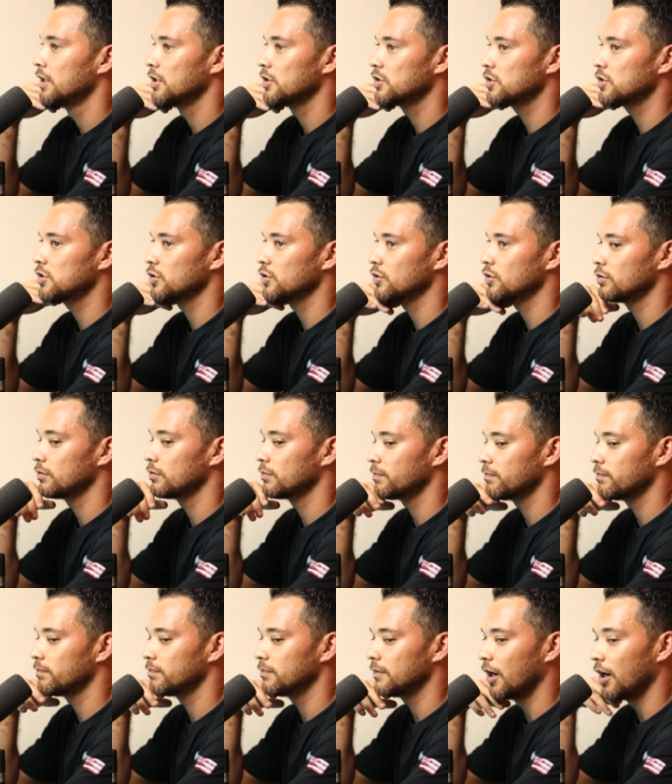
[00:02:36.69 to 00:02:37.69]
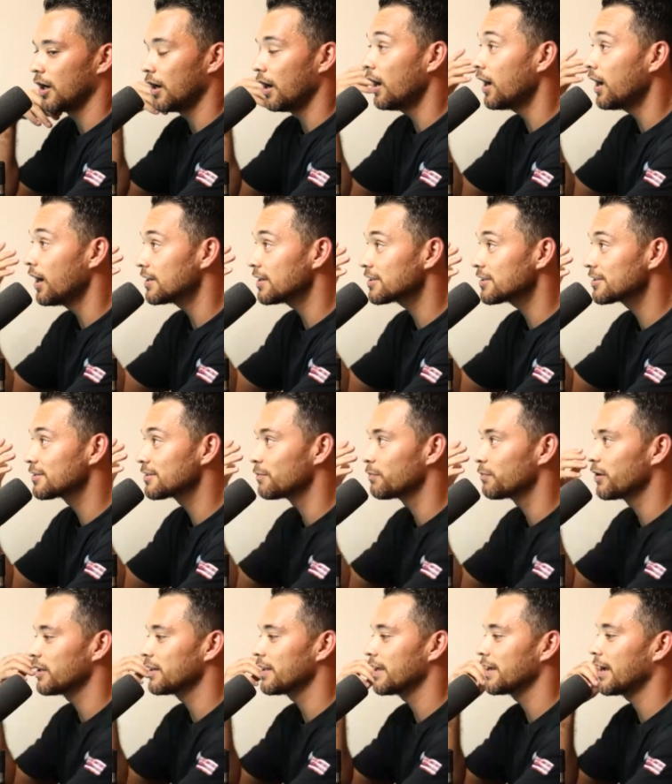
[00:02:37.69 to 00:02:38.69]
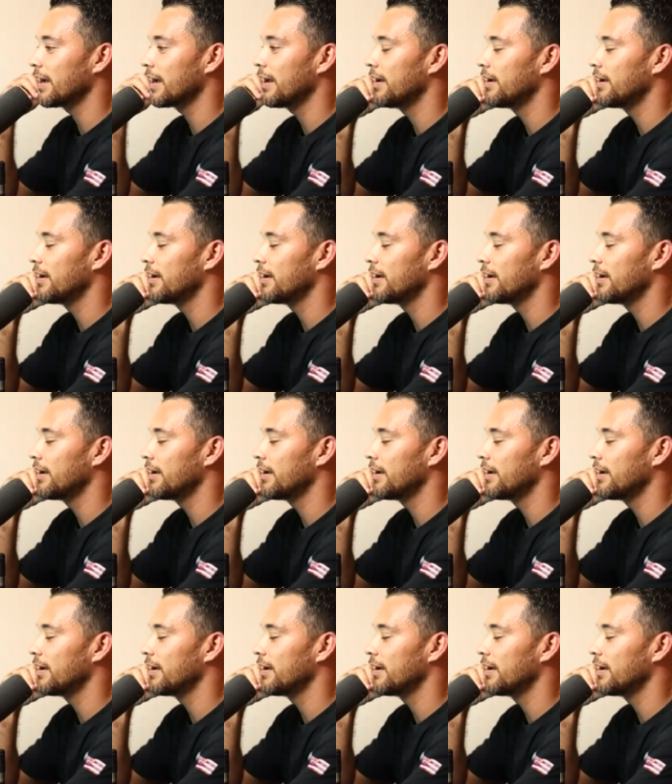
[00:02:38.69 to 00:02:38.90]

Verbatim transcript: to us but like